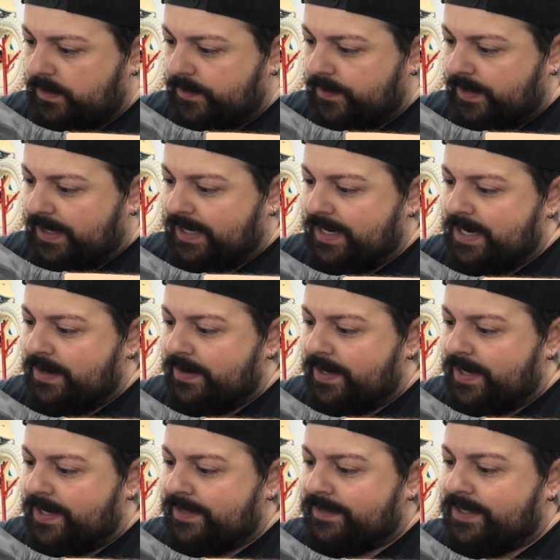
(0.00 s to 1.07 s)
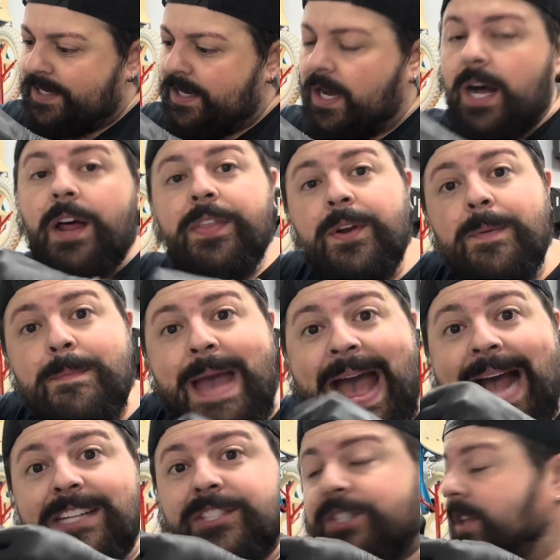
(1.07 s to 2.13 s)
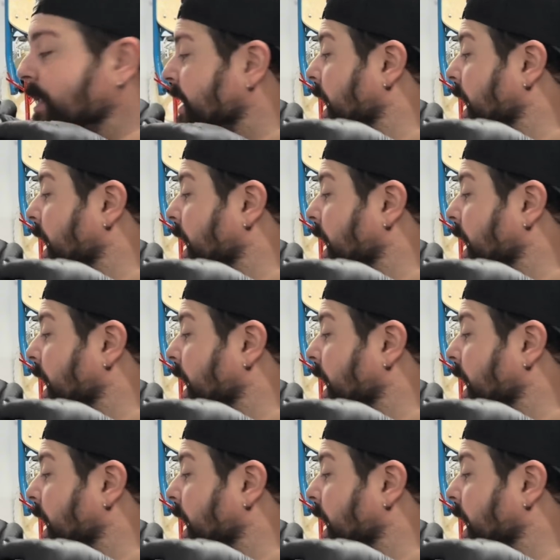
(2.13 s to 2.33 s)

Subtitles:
Here is the other match to the